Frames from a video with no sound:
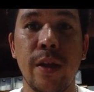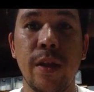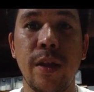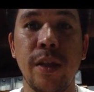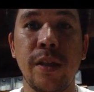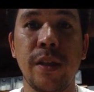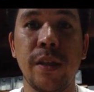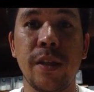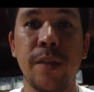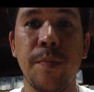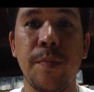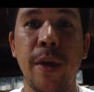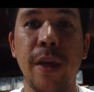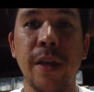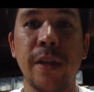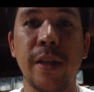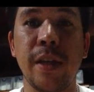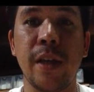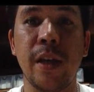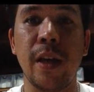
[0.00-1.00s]
This is
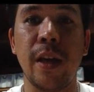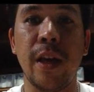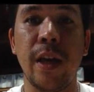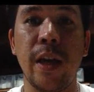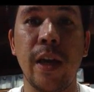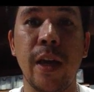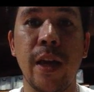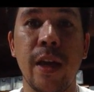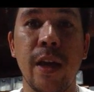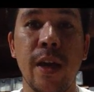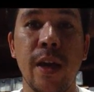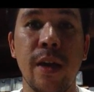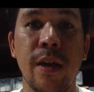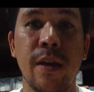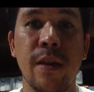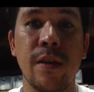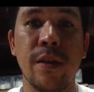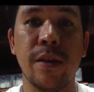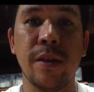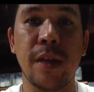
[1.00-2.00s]
basically
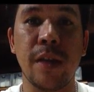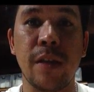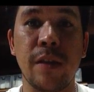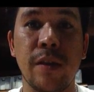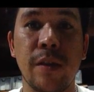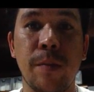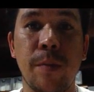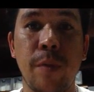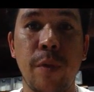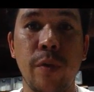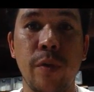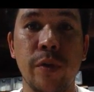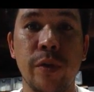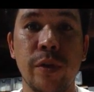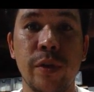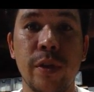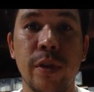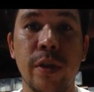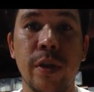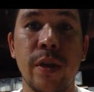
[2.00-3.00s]
the center
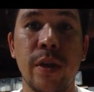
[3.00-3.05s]
post.